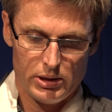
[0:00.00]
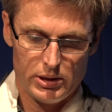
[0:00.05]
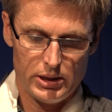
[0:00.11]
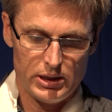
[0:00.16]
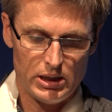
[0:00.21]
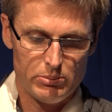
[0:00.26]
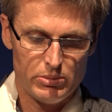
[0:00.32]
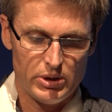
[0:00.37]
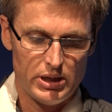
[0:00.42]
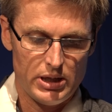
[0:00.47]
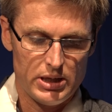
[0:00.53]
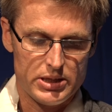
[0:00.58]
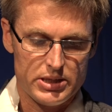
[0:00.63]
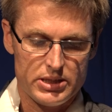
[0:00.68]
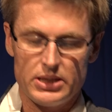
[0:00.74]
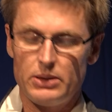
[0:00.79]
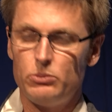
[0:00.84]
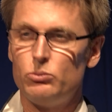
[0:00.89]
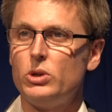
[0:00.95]
The number
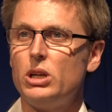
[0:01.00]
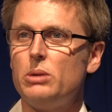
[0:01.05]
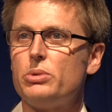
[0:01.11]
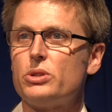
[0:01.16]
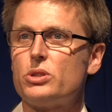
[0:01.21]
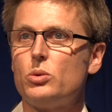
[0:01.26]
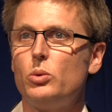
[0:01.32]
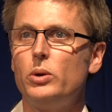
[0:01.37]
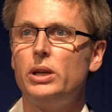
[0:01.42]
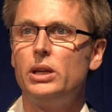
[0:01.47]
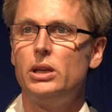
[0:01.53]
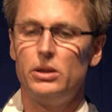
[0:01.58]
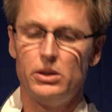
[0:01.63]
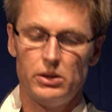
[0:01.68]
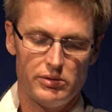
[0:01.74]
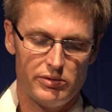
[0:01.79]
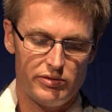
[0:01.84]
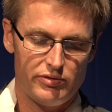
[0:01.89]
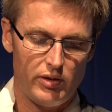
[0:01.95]
is somewhere
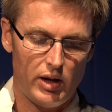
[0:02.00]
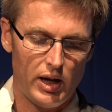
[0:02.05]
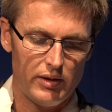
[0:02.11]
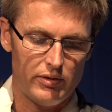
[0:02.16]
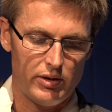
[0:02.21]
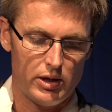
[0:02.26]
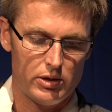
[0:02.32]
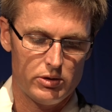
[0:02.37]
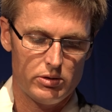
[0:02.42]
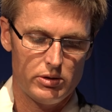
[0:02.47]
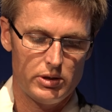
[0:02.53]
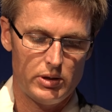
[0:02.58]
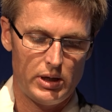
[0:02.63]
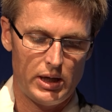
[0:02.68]
between 500